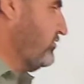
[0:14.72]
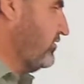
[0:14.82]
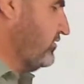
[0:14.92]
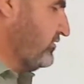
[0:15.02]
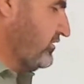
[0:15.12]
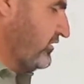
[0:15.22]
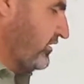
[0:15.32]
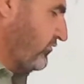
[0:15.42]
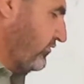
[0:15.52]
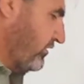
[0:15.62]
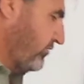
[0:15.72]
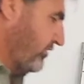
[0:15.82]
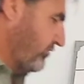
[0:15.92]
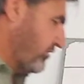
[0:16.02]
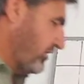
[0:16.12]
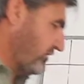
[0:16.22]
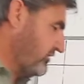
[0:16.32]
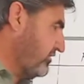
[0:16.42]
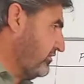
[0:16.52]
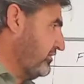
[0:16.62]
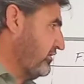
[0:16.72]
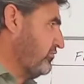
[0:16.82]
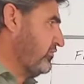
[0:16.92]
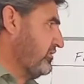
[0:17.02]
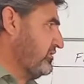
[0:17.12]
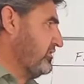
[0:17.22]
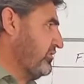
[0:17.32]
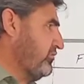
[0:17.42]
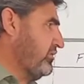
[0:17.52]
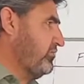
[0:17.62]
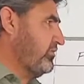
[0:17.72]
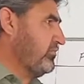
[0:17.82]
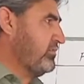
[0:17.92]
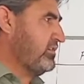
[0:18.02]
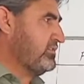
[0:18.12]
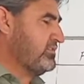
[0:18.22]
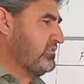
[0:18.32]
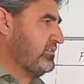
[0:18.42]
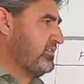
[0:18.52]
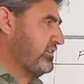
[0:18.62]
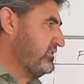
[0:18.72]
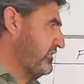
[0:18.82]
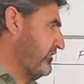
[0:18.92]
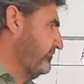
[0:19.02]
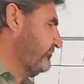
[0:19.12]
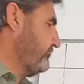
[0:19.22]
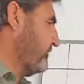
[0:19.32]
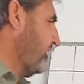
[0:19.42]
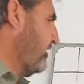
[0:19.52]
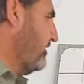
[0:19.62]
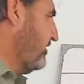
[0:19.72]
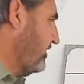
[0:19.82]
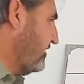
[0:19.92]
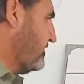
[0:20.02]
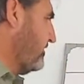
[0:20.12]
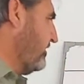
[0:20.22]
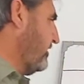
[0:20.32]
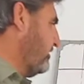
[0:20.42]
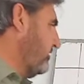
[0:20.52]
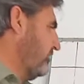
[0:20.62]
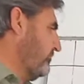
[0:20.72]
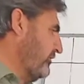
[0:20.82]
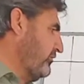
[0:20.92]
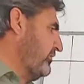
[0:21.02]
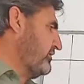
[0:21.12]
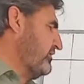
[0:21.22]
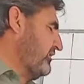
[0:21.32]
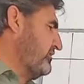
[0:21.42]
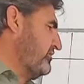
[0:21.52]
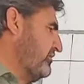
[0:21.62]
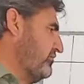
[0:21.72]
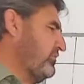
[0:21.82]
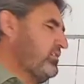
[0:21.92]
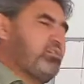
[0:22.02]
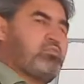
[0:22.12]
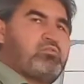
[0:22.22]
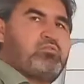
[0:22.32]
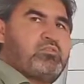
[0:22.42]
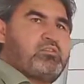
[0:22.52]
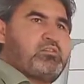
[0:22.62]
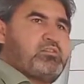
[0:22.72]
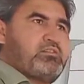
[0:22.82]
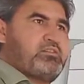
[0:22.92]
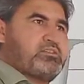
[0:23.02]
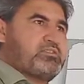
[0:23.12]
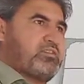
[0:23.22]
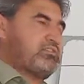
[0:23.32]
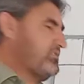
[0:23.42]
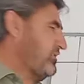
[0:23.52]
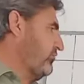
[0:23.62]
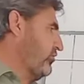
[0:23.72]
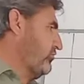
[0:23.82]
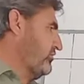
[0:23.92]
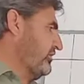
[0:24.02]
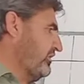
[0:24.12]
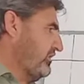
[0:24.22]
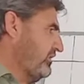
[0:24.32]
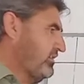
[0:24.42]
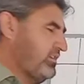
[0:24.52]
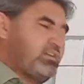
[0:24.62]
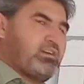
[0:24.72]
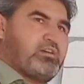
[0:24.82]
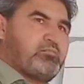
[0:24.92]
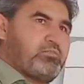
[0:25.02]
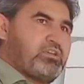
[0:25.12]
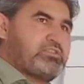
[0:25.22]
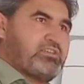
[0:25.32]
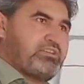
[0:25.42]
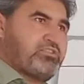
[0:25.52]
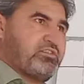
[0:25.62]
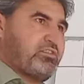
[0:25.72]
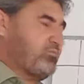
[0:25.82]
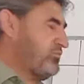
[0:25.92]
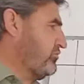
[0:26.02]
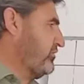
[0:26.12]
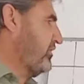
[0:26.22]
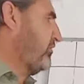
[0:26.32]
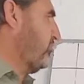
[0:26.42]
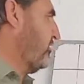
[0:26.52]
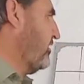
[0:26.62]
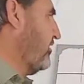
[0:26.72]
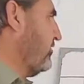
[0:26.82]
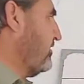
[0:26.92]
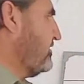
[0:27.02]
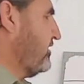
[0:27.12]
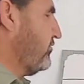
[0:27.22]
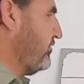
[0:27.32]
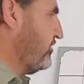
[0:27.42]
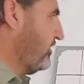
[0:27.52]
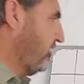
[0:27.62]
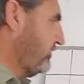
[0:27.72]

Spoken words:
the equilibrium constant. What is the equilibrium constant Kc? Yesterday in the previous lecture we have discussed about the law of mass action, in which we have derived this equation.